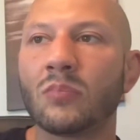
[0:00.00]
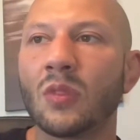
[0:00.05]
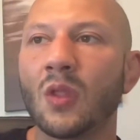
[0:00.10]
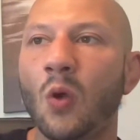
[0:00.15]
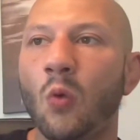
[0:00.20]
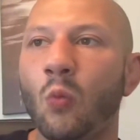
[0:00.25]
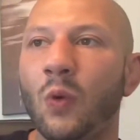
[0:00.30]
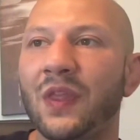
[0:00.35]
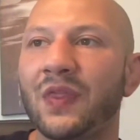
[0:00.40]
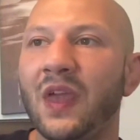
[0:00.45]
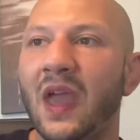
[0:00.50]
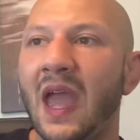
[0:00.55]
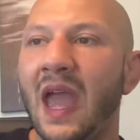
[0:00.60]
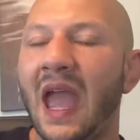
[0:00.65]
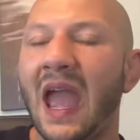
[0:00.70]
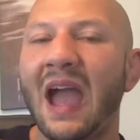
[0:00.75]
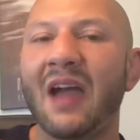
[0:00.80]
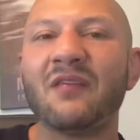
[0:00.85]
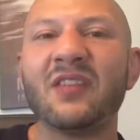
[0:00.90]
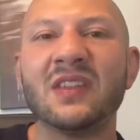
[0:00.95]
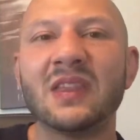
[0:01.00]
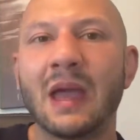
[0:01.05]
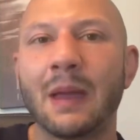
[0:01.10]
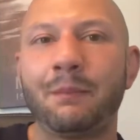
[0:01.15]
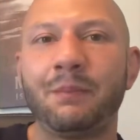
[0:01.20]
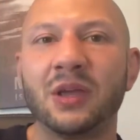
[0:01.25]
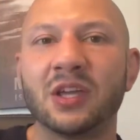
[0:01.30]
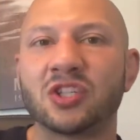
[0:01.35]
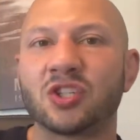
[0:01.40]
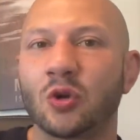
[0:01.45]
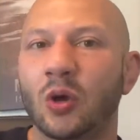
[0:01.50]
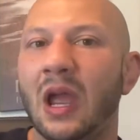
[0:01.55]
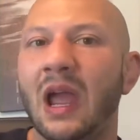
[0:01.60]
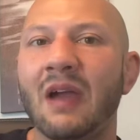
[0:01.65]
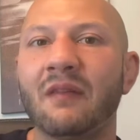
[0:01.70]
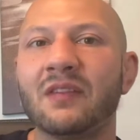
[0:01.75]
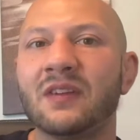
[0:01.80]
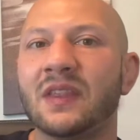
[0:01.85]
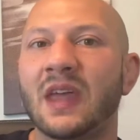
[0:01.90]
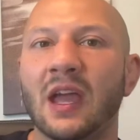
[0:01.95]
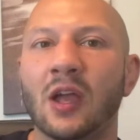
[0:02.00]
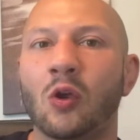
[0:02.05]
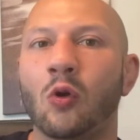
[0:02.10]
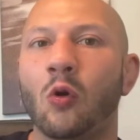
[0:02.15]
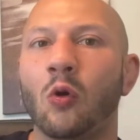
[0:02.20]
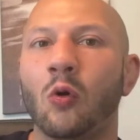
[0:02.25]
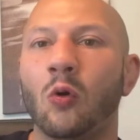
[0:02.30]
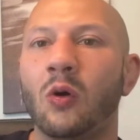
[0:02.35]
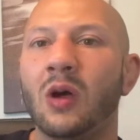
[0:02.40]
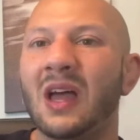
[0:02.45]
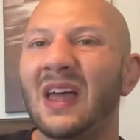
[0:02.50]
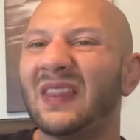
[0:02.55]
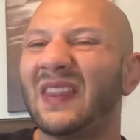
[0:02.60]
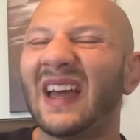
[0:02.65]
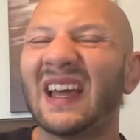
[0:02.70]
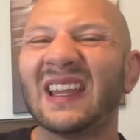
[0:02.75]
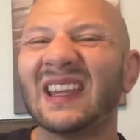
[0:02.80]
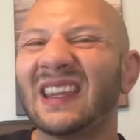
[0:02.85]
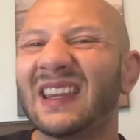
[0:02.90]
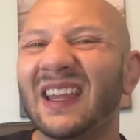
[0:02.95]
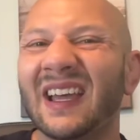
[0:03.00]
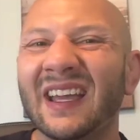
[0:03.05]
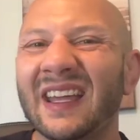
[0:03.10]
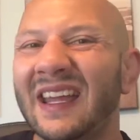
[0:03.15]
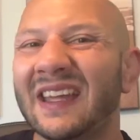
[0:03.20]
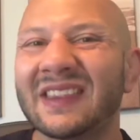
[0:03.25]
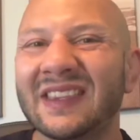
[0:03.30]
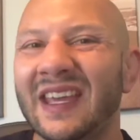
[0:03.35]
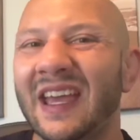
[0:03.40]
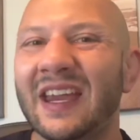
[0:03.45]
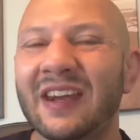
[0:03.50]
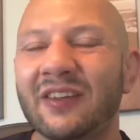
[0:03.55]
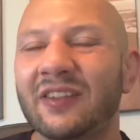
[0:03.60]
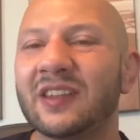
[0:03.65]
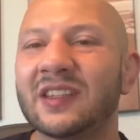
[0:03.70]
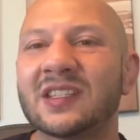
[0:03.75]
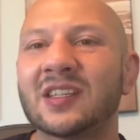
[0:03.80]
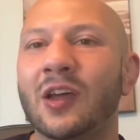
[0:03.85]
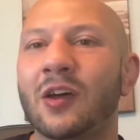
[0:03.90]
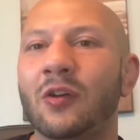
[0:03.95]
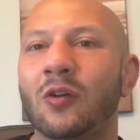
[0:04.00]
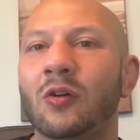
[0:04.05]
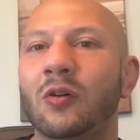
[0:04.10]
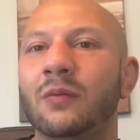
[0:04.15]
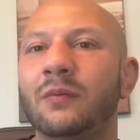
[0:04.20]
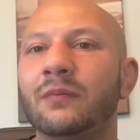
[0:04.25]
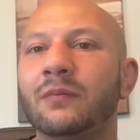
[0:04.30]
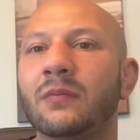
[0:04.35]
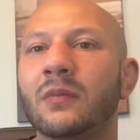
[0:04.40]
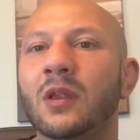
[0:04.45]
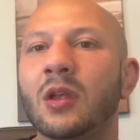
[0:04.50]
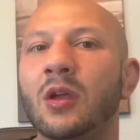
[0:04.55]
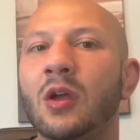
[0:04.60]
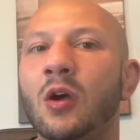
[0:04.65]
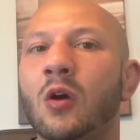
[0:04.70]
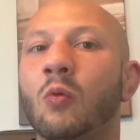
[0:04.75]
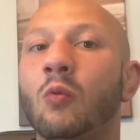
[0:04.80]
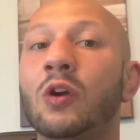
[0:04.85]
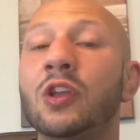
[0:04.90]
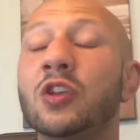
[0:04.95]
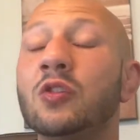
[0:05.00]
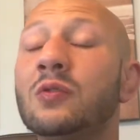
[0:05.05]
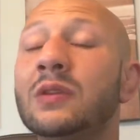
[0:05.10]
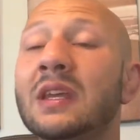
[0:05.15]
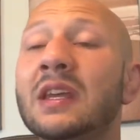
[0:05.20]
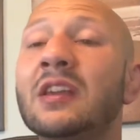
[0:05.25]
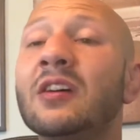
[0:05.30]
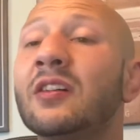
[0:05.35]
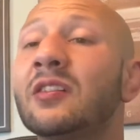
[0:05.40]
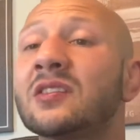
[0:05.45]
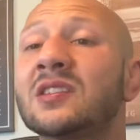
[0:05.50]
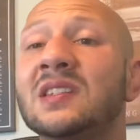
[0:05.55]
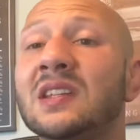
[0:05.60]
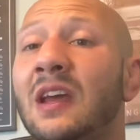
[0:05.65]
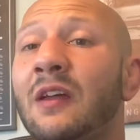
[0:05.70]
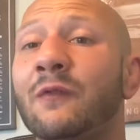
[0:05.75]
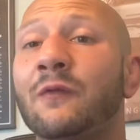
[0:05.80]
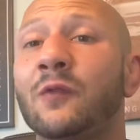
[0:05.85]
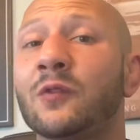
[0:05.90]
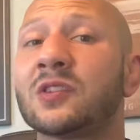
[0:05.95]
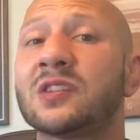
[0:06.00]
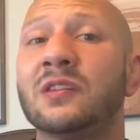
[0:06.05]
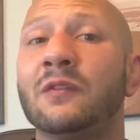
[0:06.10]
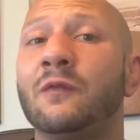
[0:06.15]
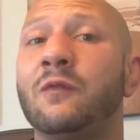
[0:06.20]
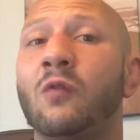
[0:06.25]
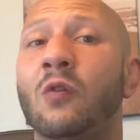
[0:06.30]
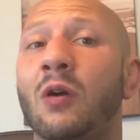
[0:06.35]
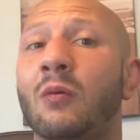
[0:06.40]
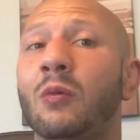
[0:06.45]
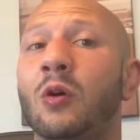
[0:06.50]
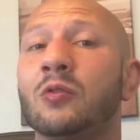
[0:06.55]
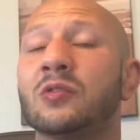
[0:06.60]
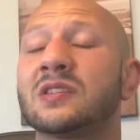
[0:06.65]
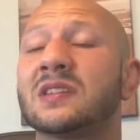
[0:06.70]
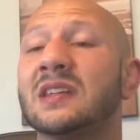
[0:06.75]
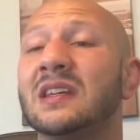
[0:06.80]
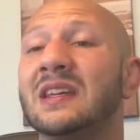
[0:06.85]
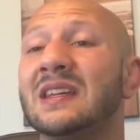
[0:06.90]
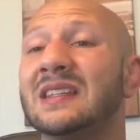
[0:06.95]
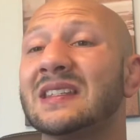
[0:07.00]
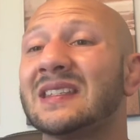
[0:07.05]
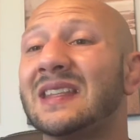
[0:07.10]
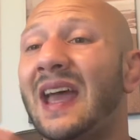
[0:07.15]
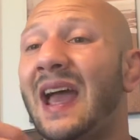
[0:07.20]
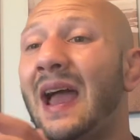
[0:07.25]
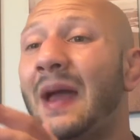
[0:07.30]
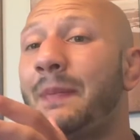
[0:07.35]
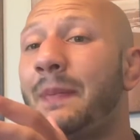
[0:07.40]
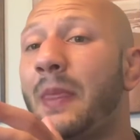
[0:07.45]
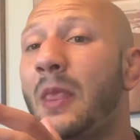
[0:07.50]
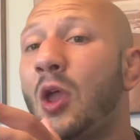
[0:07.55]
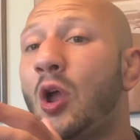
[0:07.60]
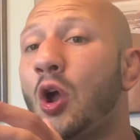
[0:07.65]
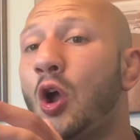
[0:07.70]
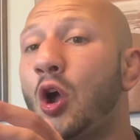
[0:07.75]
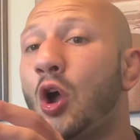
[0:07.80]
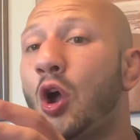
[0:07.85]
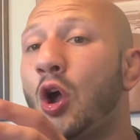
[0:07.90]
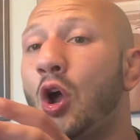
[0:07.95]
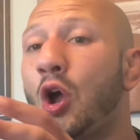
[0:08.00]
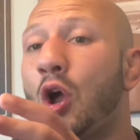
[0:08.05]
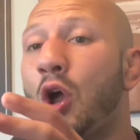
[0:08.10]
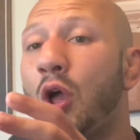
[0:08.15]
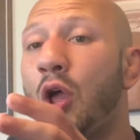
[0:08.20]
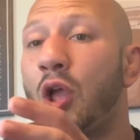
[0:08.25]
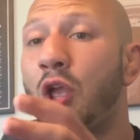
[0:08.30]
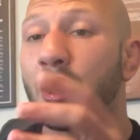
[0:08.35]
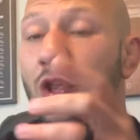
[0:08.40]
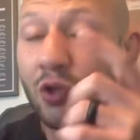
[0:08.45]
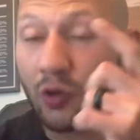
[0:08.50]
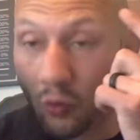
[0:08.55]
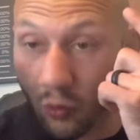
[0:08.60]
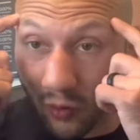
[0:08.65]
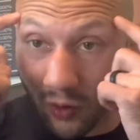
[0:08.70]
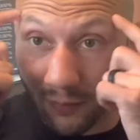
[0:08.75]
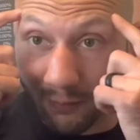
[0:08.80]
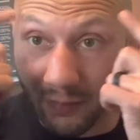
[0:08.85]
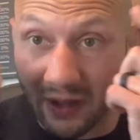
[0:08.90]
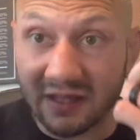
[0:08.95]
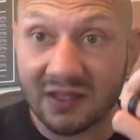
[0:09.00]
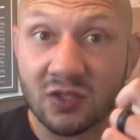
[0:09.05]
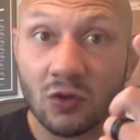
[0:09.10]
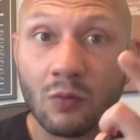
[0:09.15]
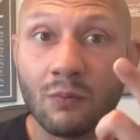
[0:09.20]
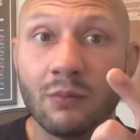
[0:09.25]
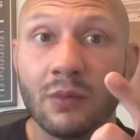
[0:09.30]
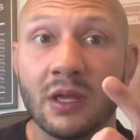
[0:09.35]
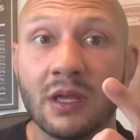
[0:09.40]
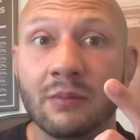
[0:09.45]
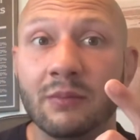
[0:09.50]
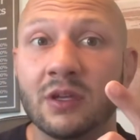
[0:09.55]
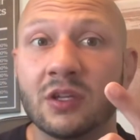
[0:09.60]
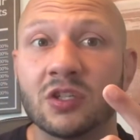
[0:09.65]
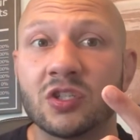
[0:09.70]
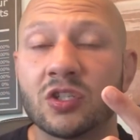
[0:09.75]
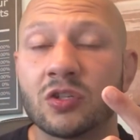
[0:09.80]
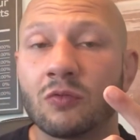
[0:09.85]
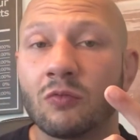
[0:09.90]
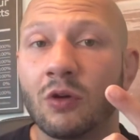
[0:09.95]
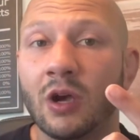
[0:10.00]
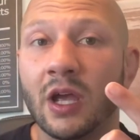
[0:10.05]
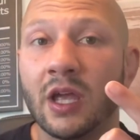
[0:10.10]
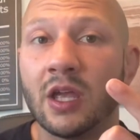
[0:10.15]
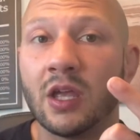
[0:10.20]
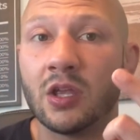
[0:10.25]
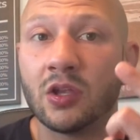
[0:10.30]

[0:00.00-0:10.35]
with having that picture, having that goal, that light at the end of the tunnel, what you need to understand first and foremost is that your mental image, right?